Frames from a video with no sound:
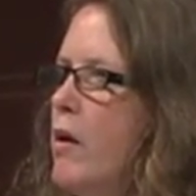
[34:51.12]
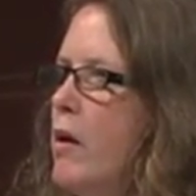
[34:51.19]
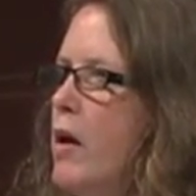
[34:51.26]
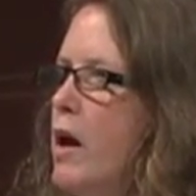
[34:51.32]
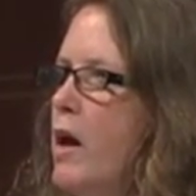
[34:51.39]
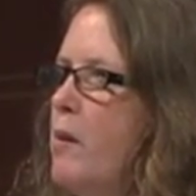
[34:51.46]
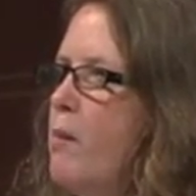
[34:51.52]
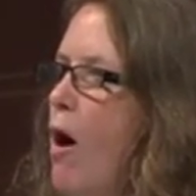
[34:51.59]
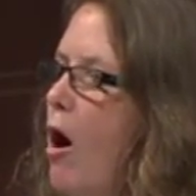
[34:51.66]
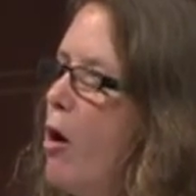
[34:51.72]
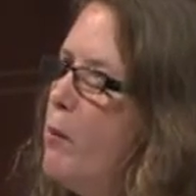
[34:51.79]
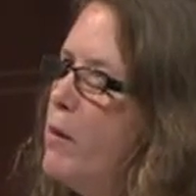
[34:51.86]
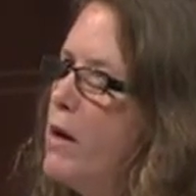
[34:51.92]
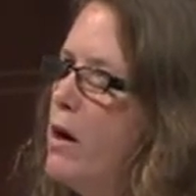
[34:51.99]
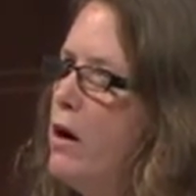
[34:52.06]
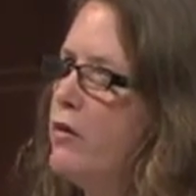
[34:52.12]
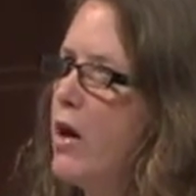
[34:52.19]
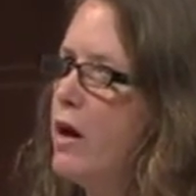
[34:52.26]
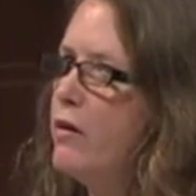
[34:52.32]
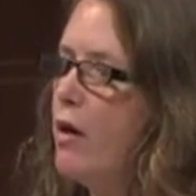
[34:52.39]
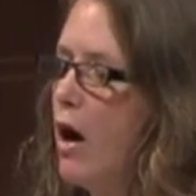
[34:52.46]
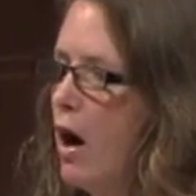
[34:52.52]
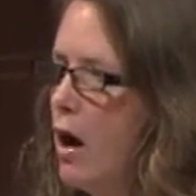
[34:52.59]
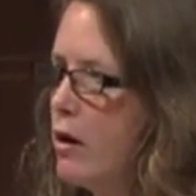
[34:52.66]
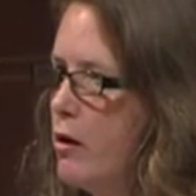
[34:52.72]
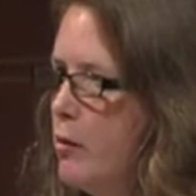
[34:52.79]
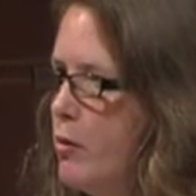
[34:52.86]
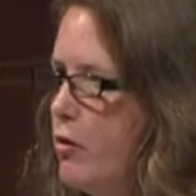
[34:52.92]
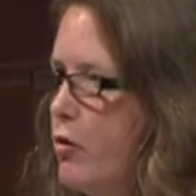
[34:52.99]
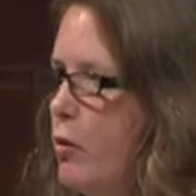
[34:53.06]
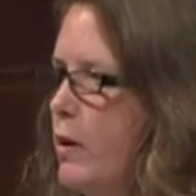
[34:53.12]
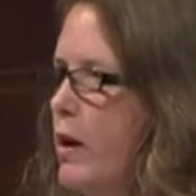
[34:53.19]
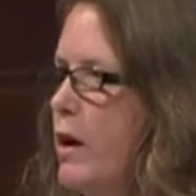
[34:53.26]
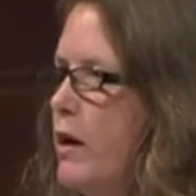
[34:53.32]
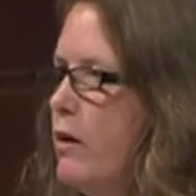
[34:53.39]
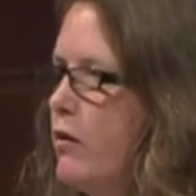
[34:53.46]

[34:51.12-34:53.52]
in part because I toggle between